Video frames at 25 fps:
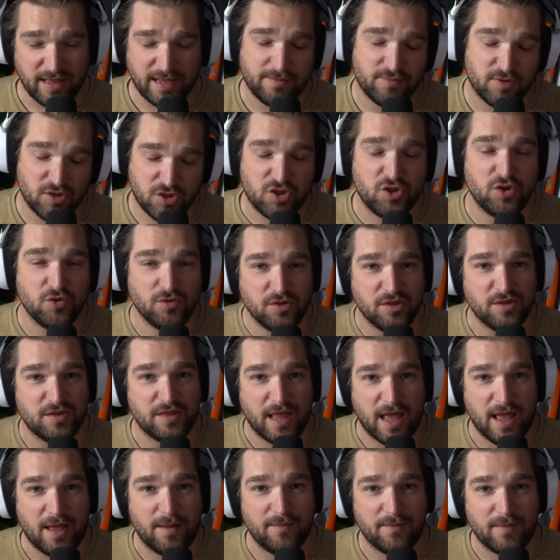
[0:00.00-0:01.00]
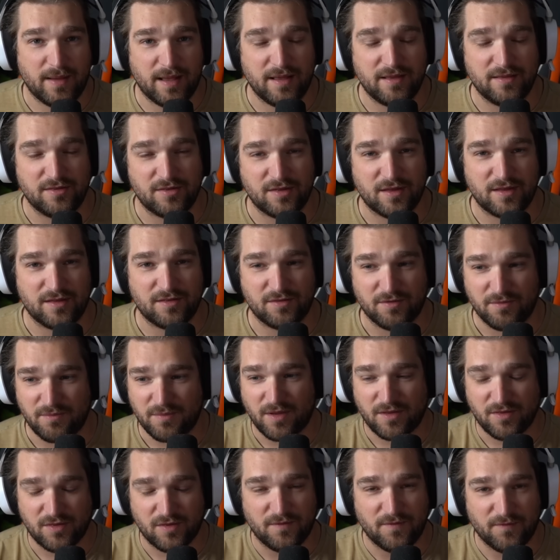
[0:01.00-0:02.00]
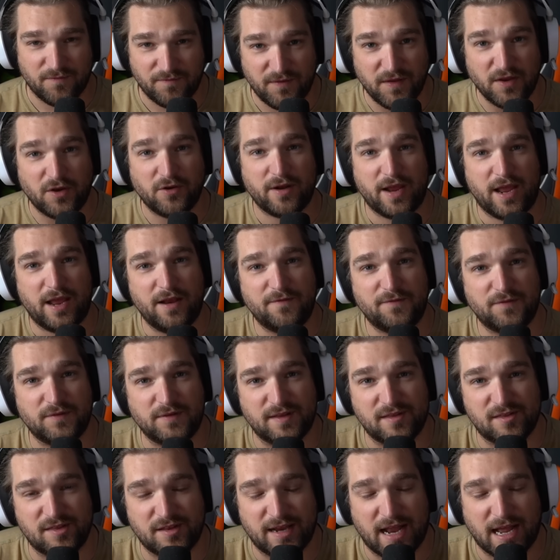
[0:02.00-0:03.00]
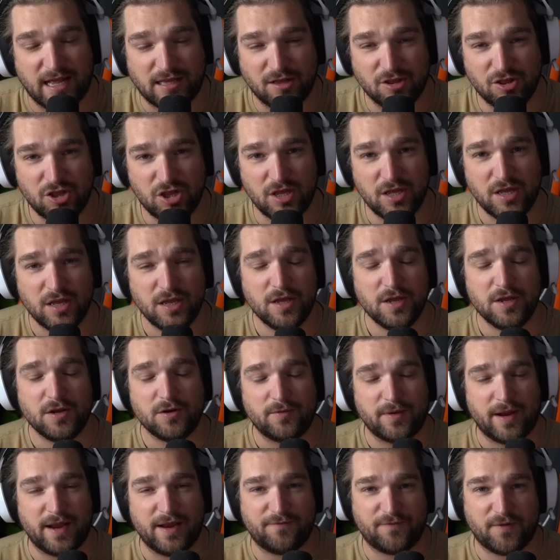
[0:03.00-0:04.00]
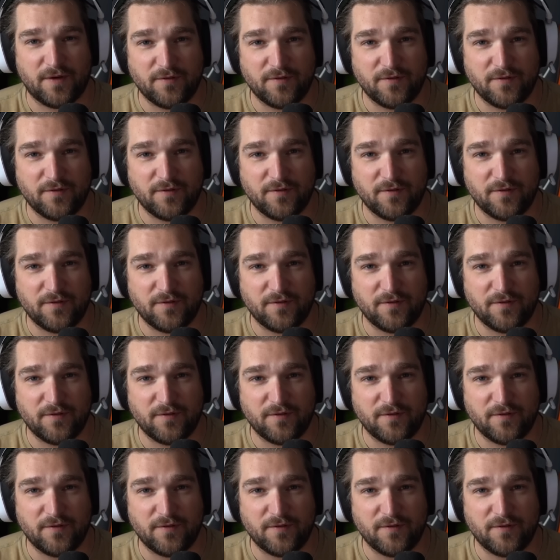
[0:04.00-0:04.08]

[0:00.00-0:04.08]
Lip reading: like I'm just using them as a figurehead for this analogy, right?